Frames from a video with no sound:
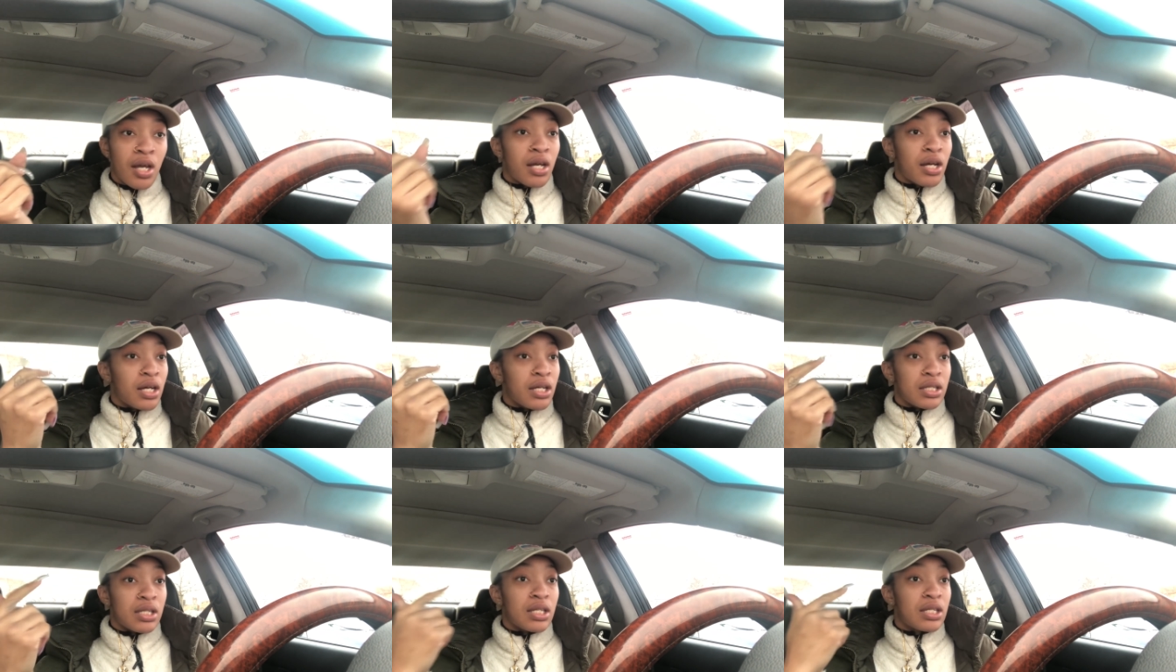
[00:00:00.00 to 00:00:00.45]

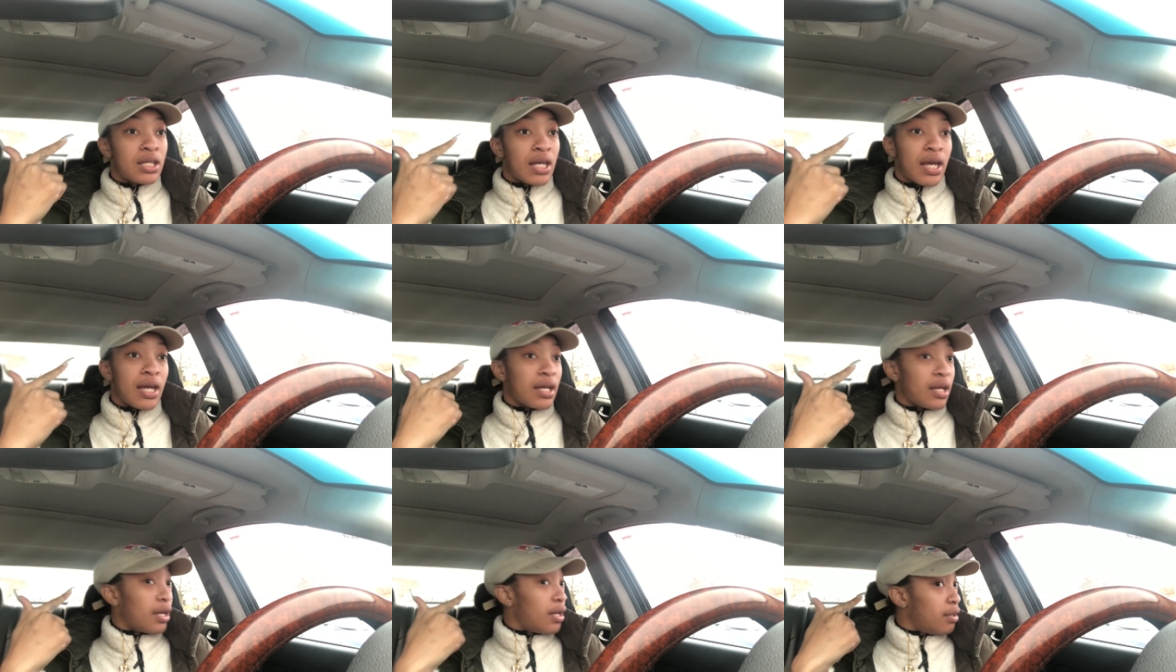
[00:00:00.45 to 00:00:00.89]
because this
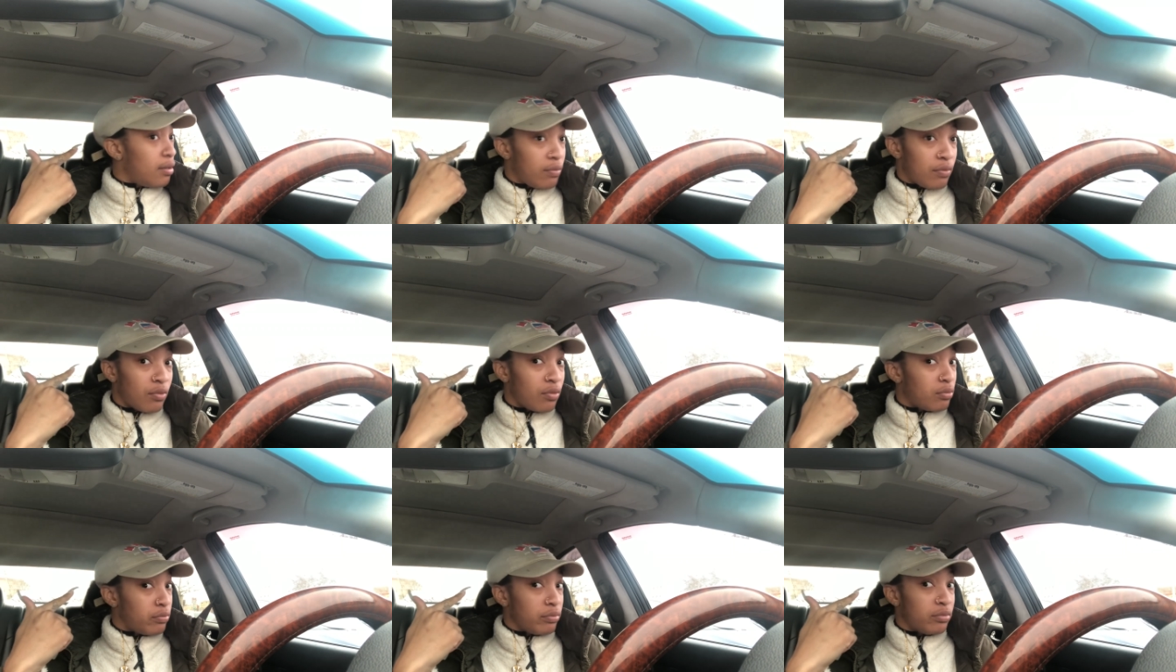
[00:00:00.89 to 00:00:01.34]
can't give.
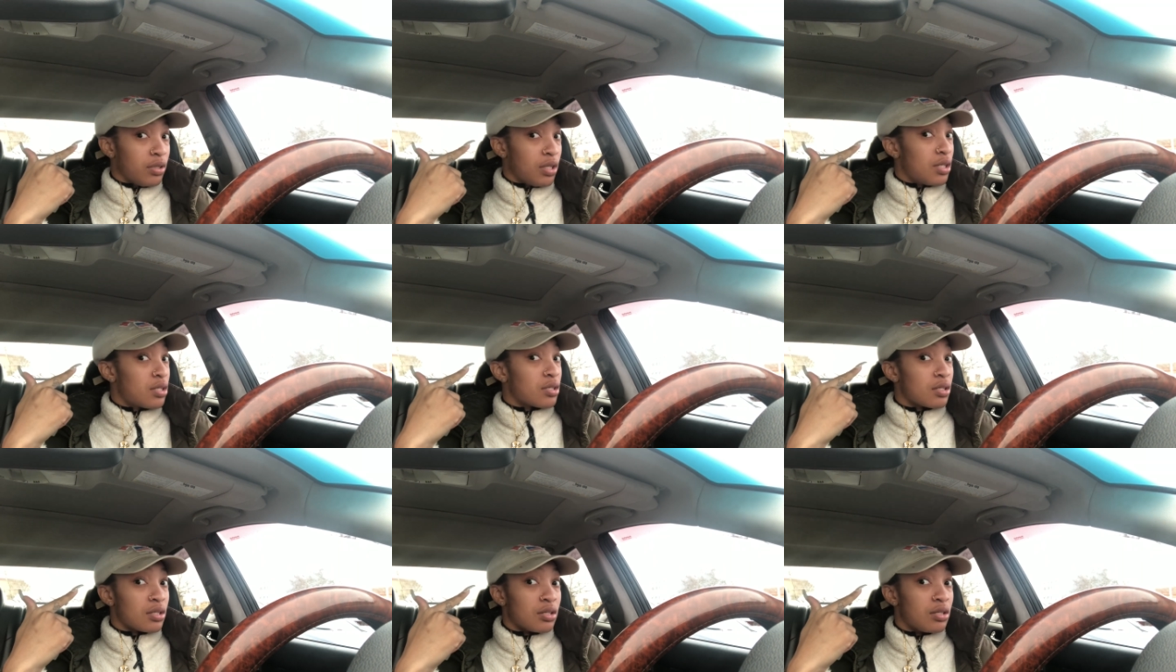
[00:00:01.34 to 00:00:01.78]

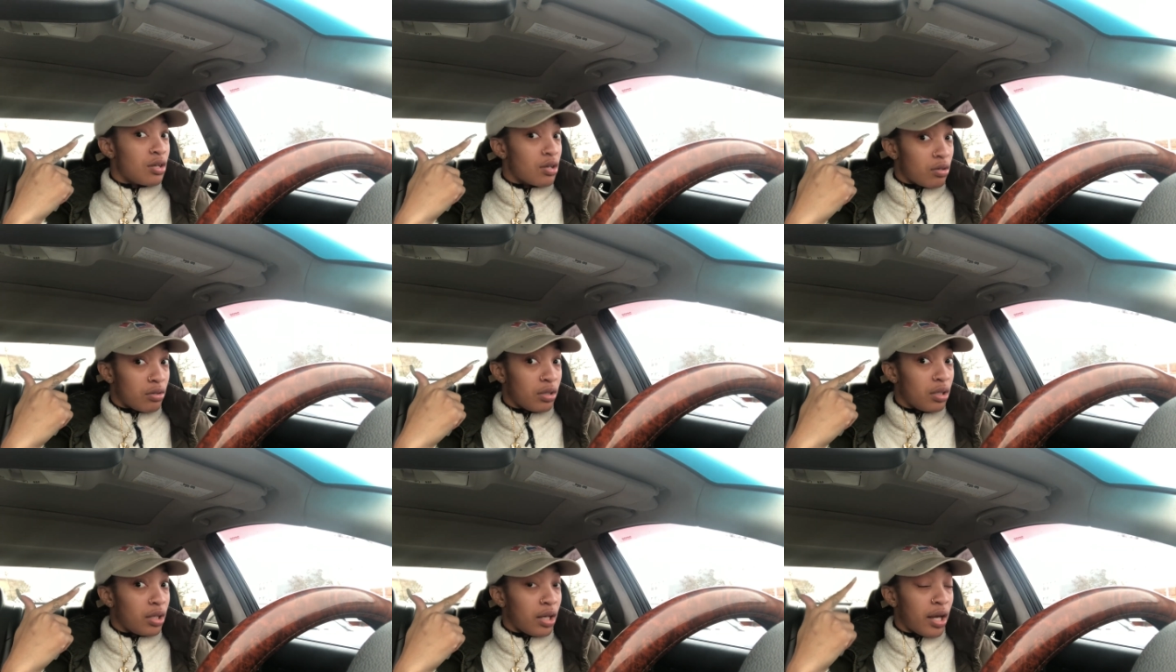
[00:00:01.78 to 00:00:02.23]
This is
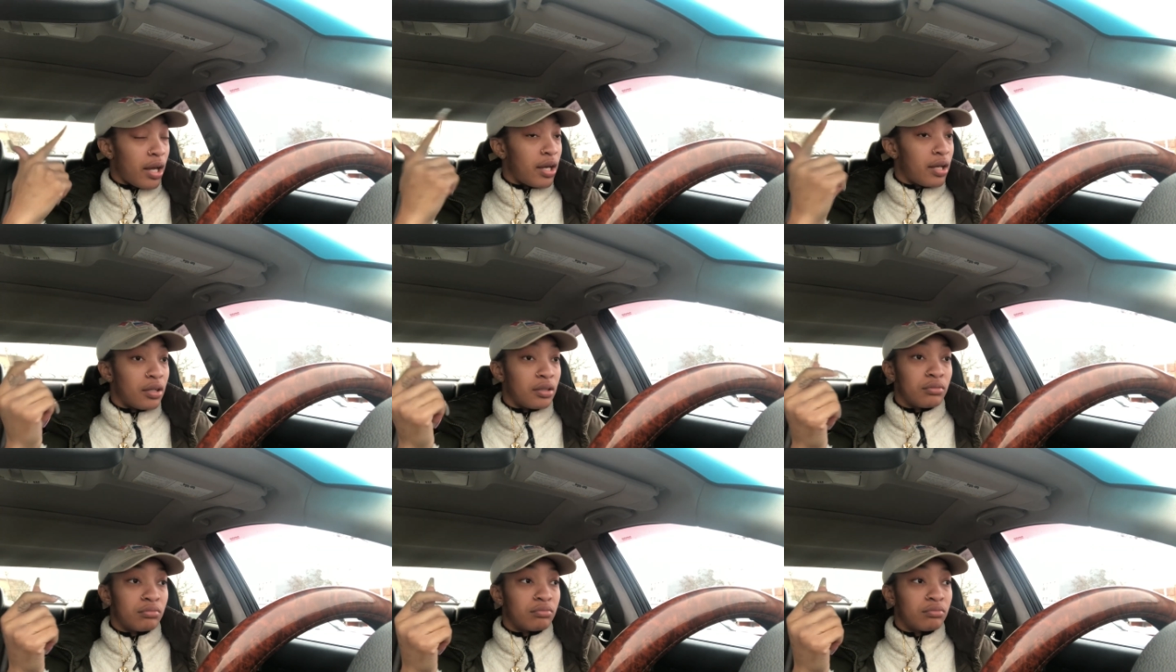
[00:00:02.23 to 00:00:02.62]
dirty, like.